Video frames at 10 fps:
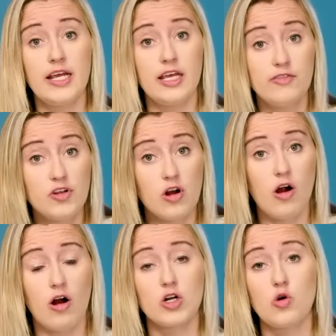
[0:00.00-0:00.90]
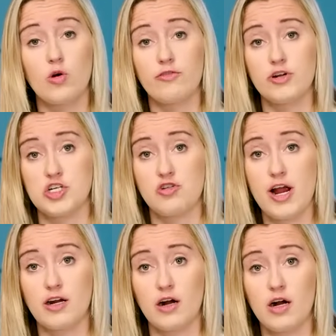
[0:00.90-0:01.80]
If you're a hardcore free
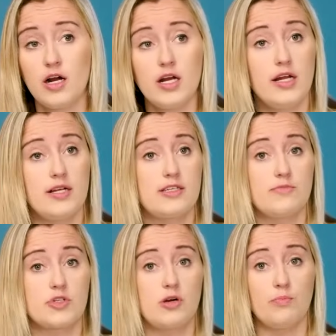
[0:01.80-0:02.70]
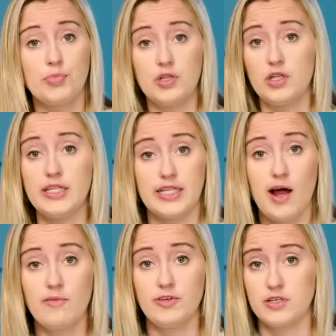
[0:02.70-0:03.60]
trader, it seems completely
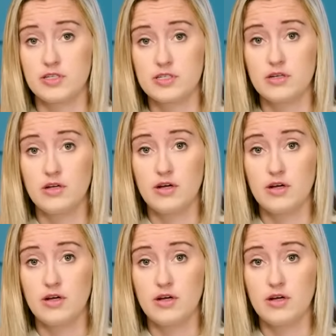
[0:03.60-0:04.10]
obvious.